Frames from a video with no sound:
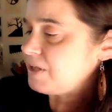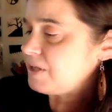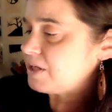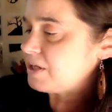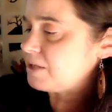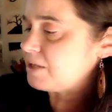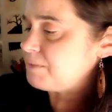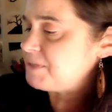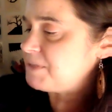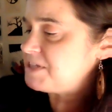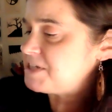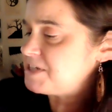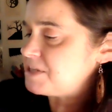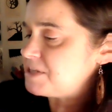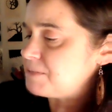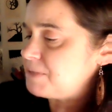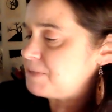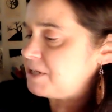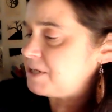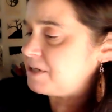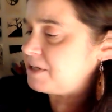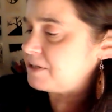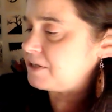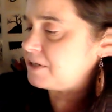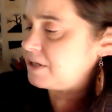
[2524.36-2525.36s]
Commencing
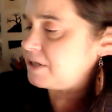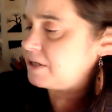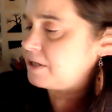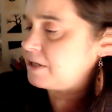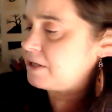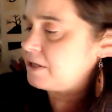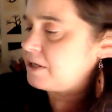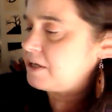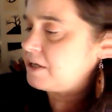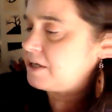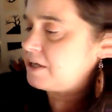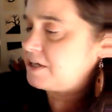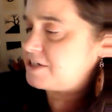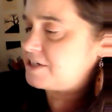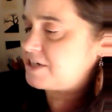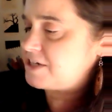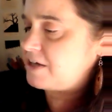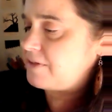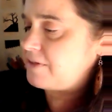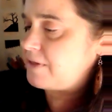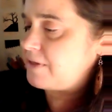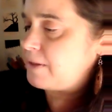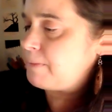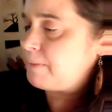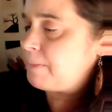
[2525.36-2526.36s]
immediately, he'd tell
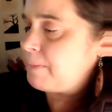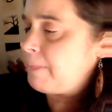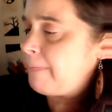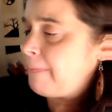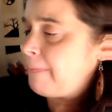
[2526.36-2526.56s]
them